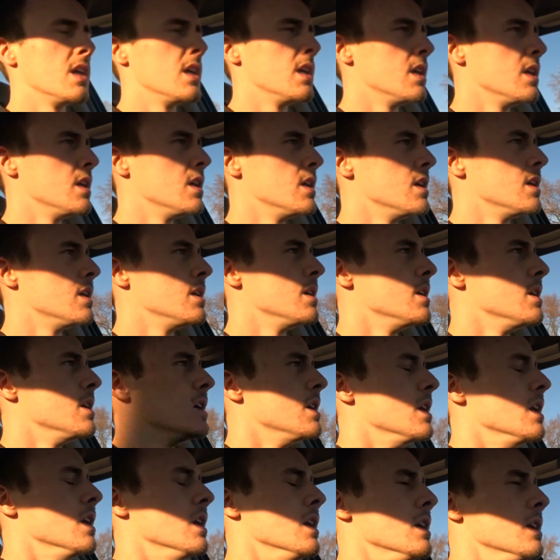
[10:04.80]

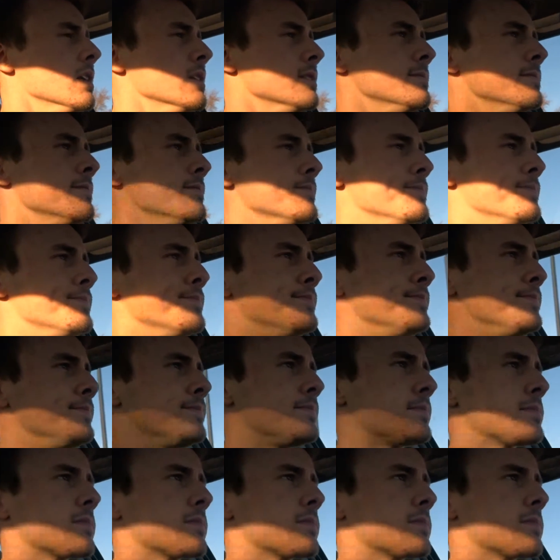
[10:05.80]
Nobody speaks.